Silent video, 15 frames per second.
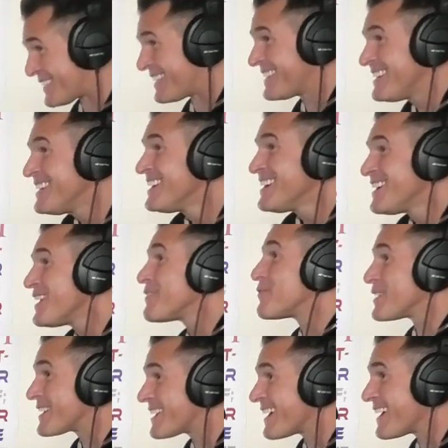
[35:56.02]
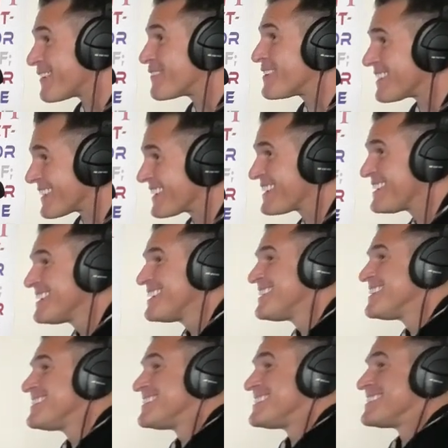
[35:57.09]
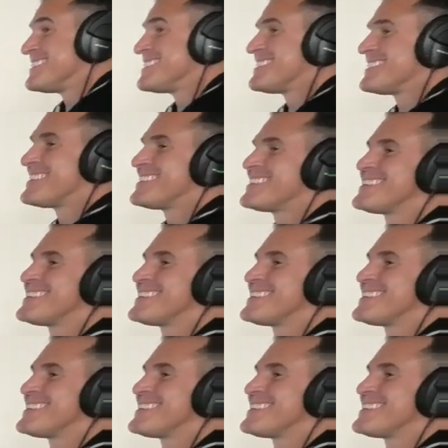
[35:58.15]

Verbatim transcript: a shit if we care, really. And you